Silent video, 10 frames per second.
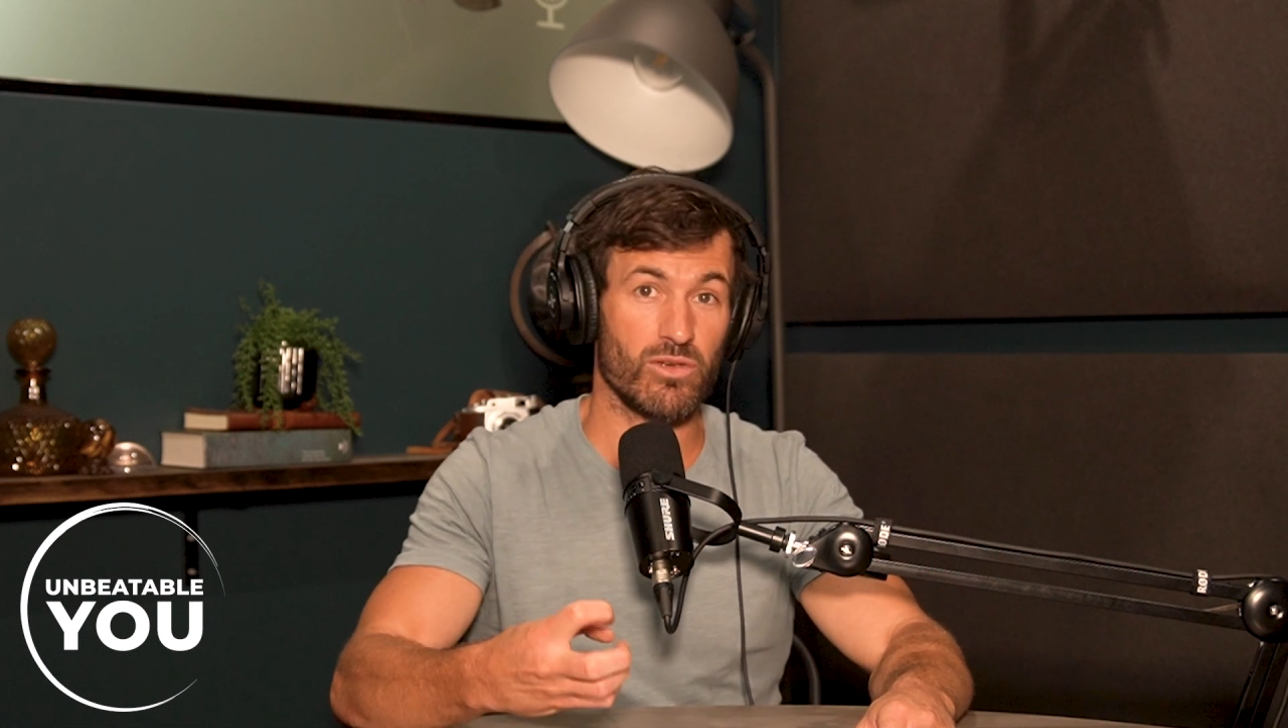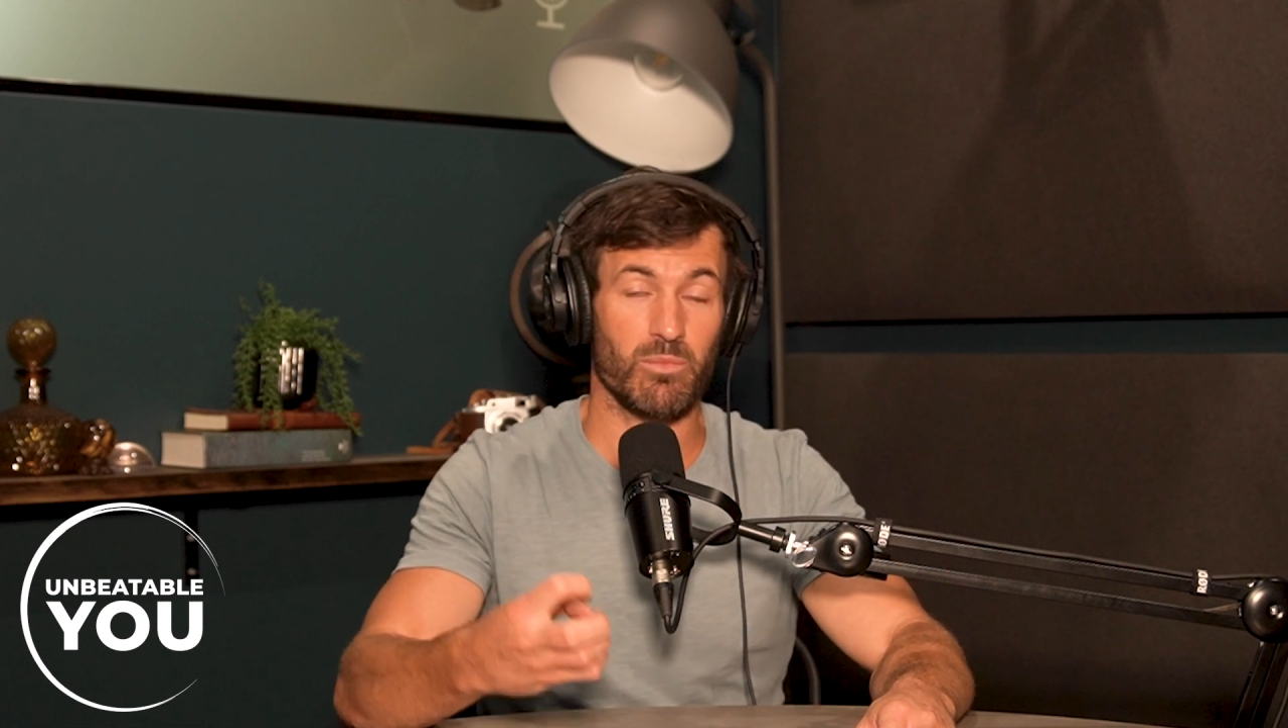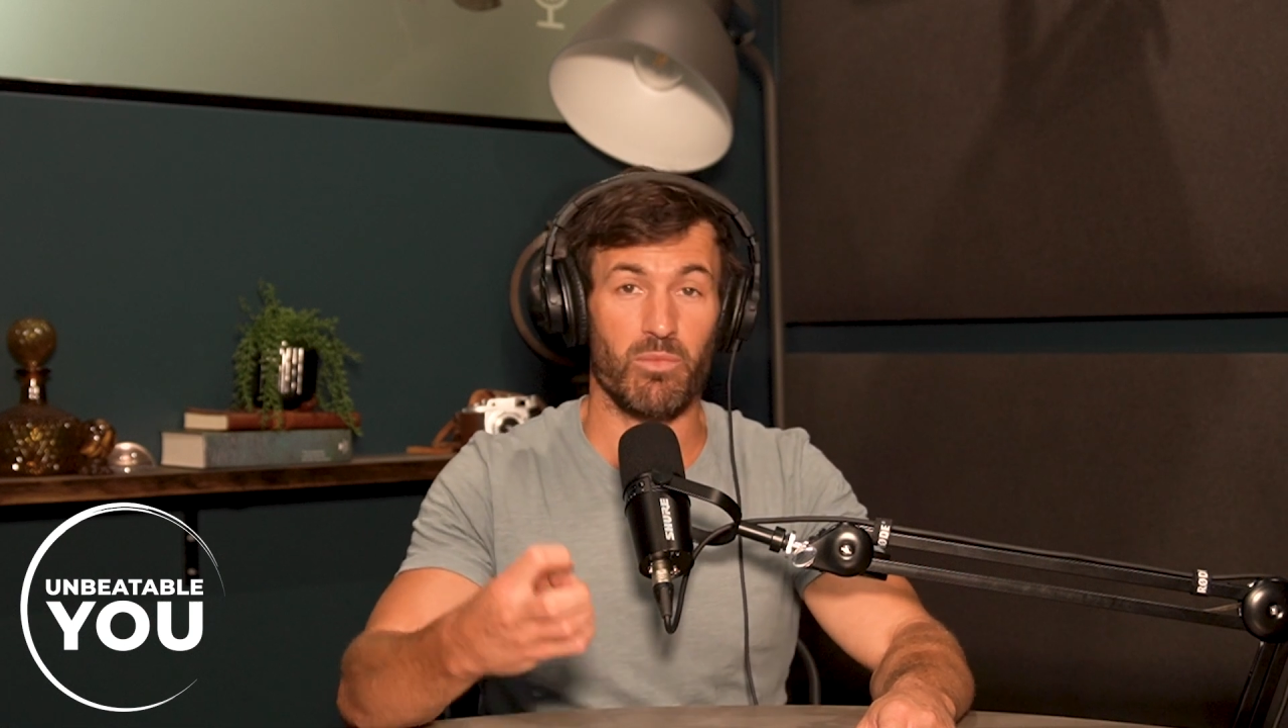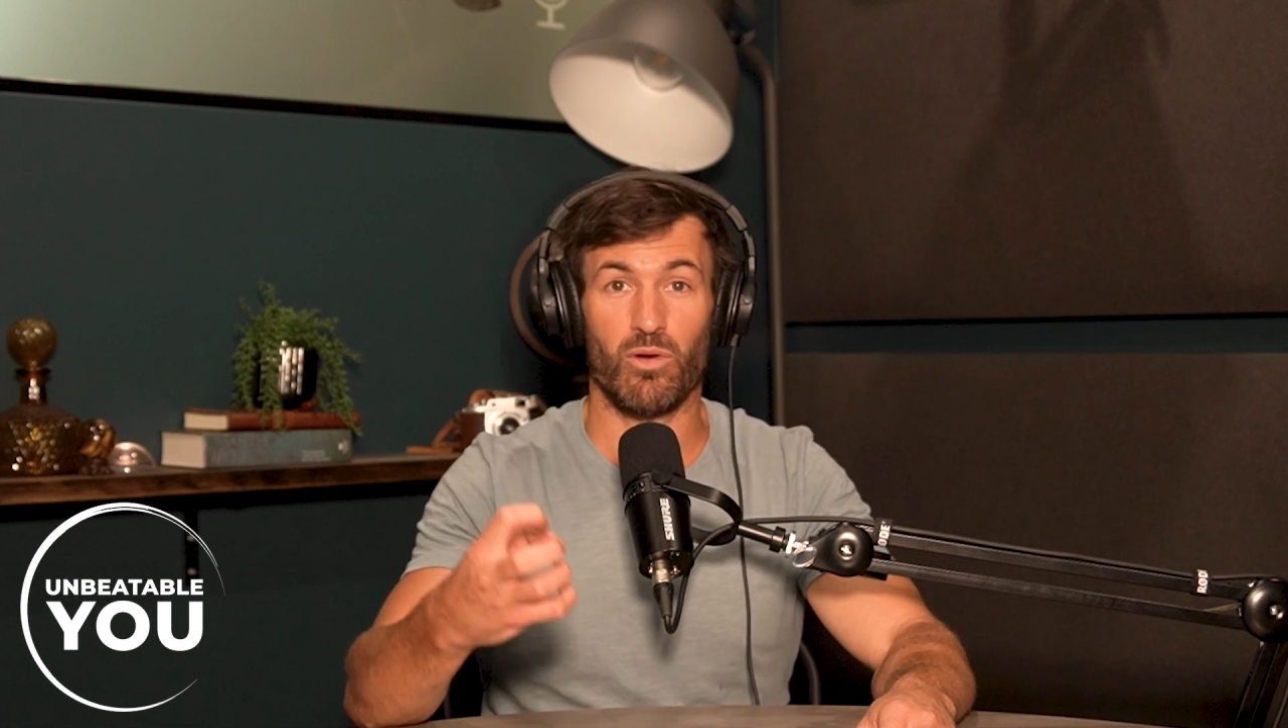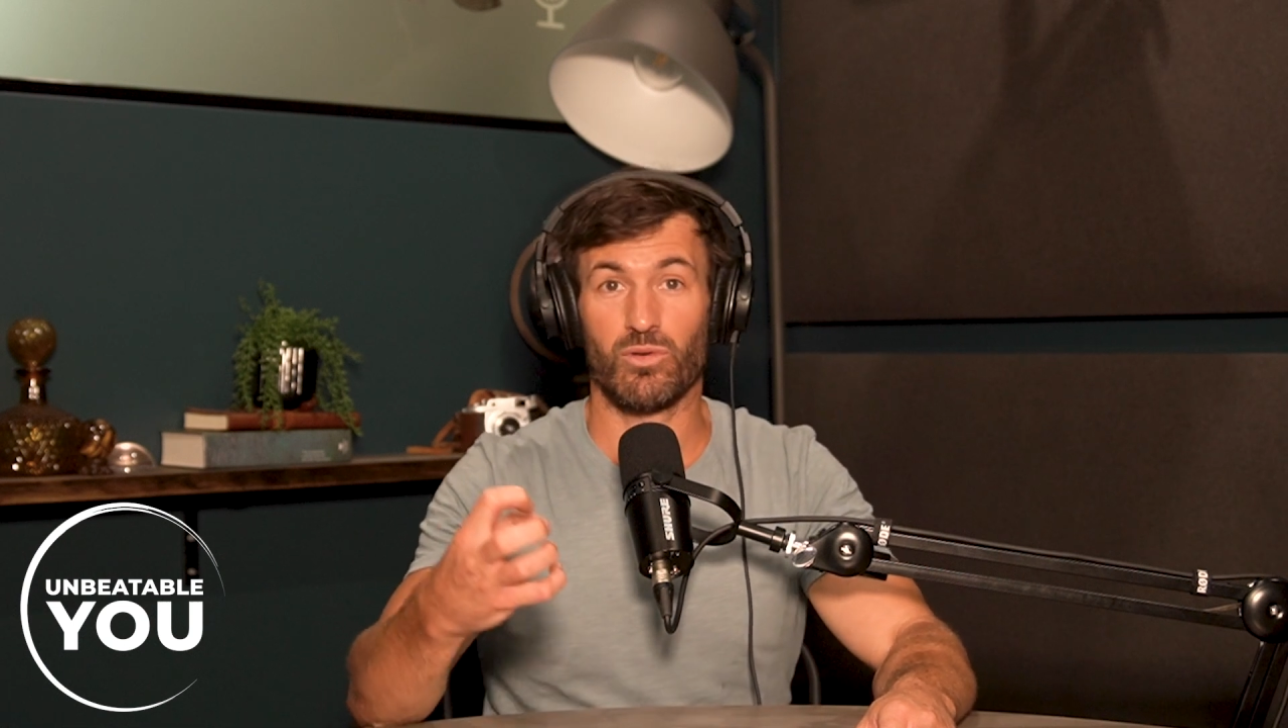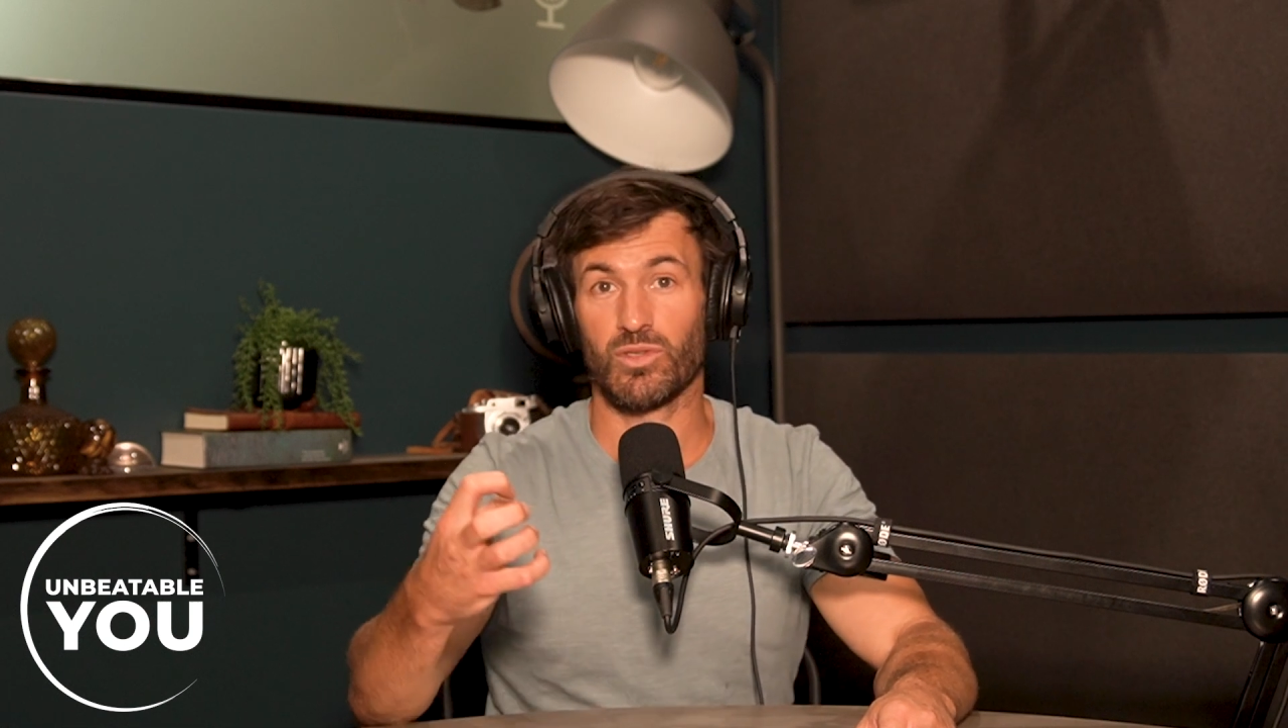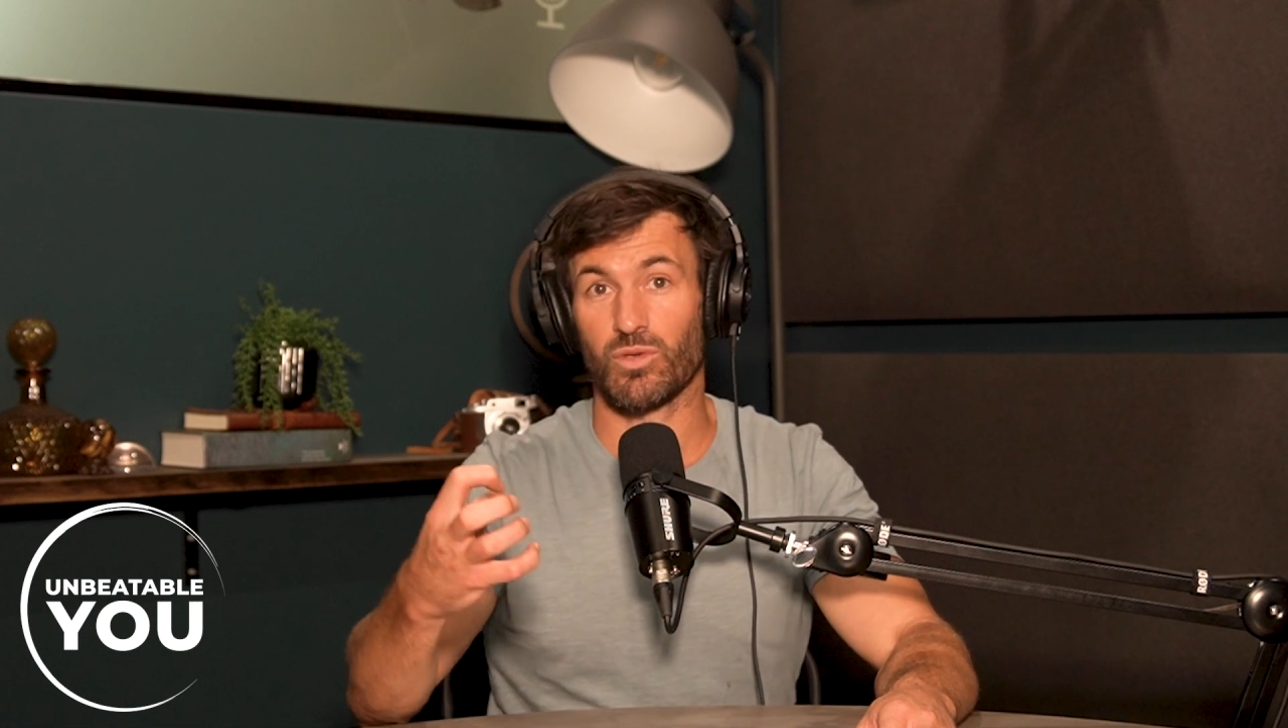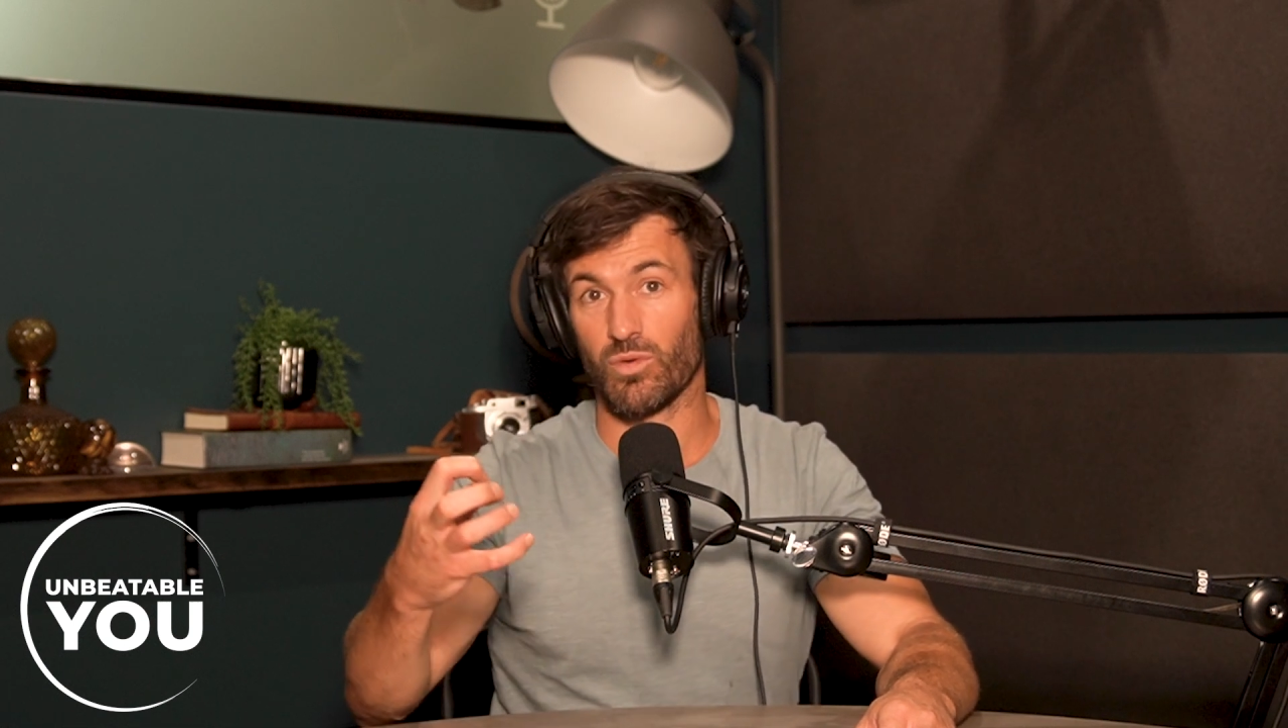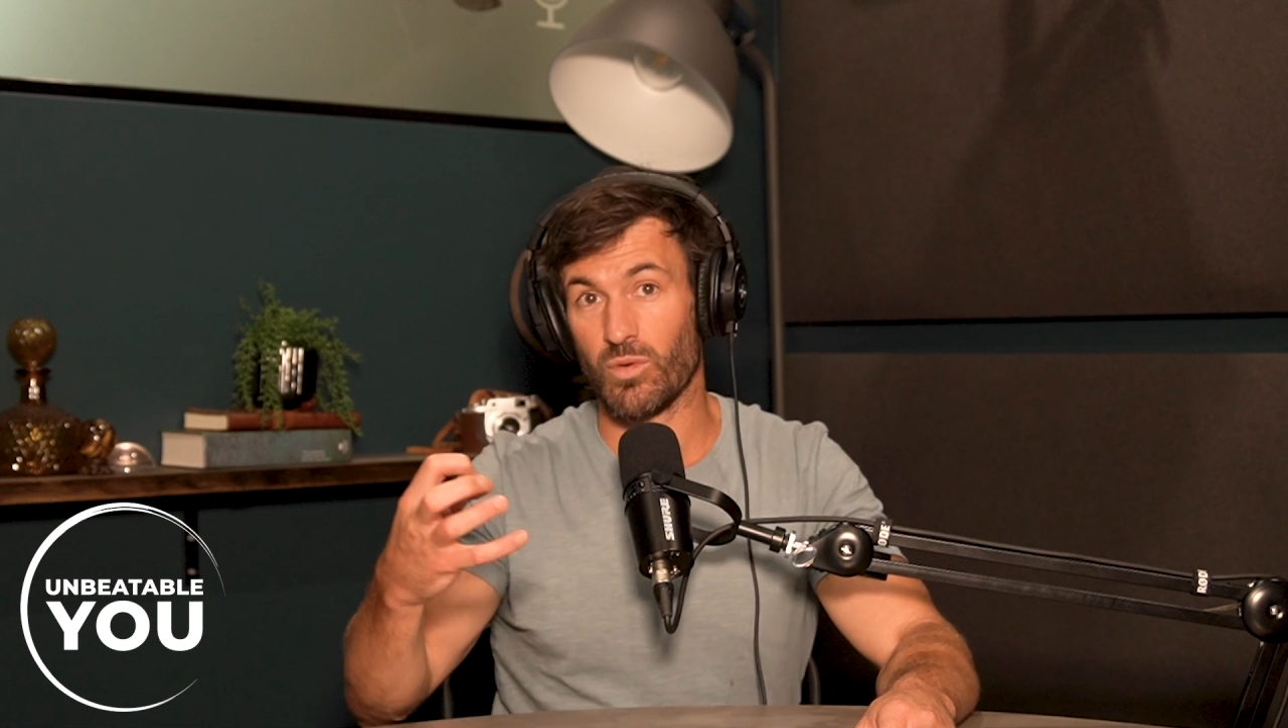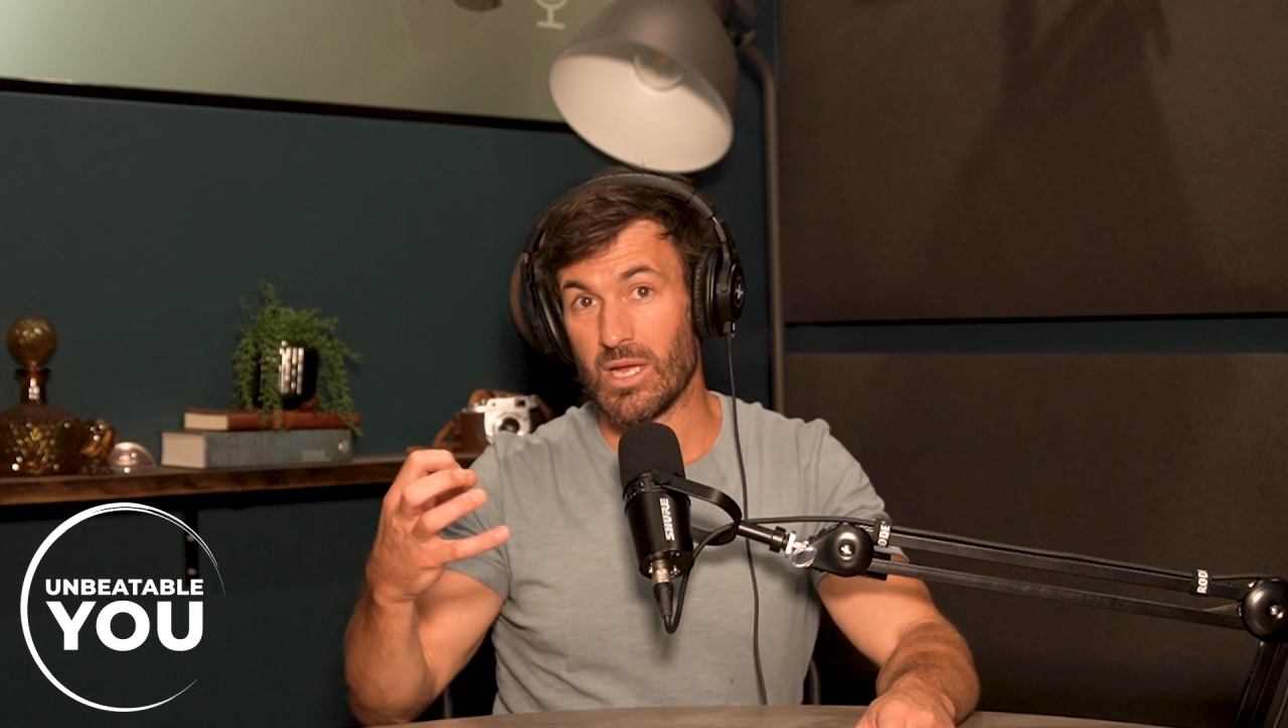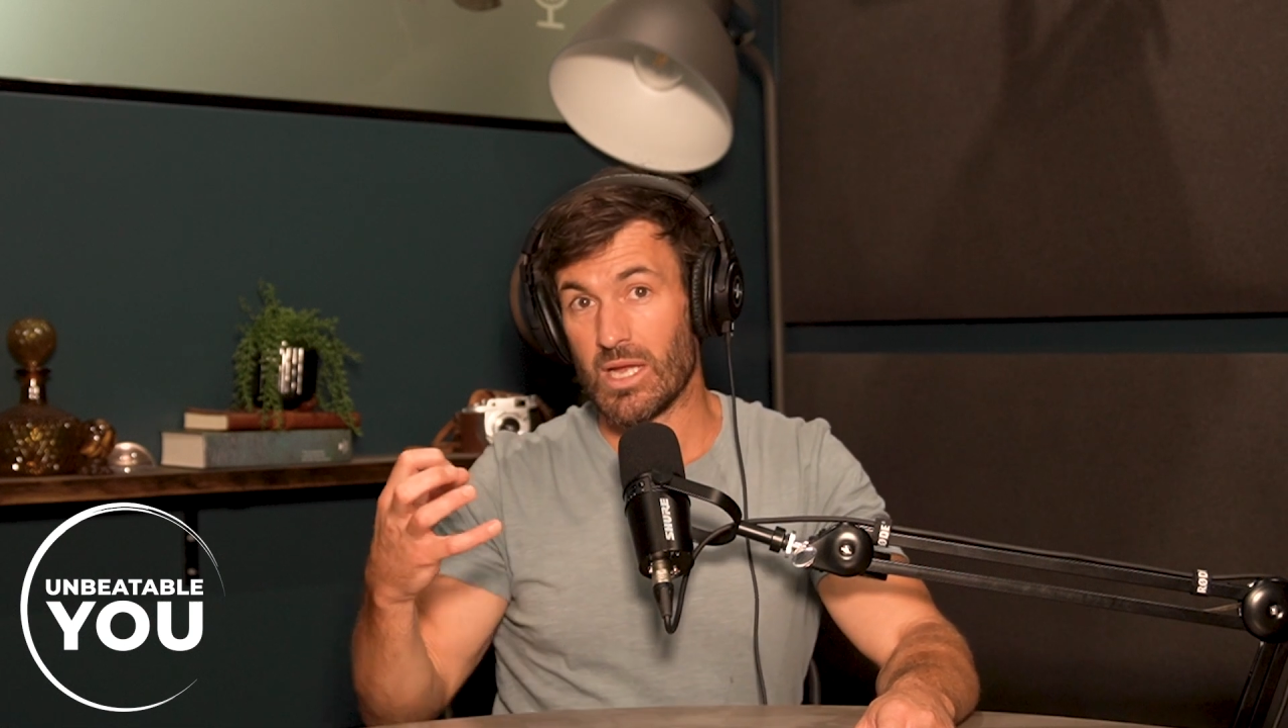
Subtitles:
as opposed to